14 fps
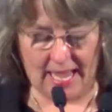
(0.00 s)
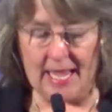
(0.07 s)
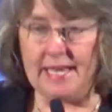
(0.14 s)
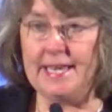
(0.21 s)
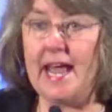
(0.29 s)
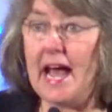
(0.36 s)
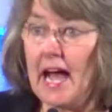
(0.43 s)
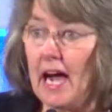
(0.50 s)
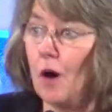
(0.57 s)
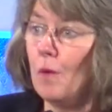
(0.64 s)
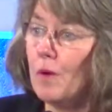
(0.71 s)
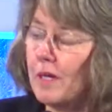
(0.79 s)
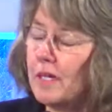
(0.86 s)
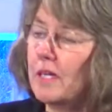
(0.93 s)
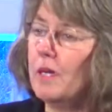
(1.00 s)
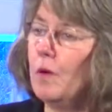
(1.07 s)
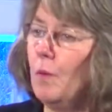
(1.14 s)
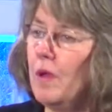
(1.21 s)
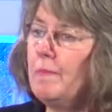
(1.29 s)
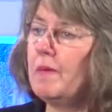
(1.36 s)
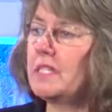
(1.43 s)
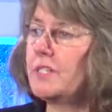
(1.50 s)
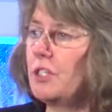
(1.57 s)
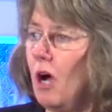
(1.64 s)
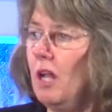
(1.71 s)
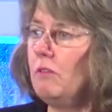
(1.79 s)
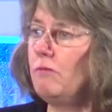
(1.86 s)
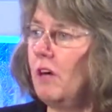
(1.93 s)
Now, we must
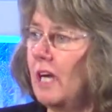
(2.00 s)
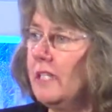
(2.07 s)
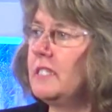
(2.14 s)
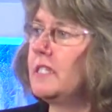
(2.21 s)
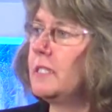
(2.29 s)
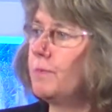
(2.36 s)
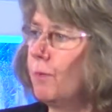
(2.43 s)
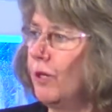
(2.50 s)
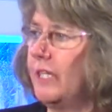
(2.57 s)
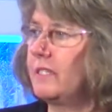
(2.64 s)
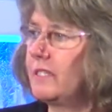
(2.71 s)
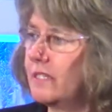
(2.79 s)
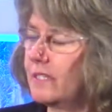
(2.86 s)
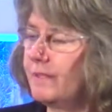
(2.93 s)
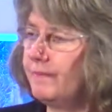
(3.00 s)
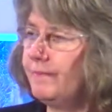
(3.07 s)
all run sprints,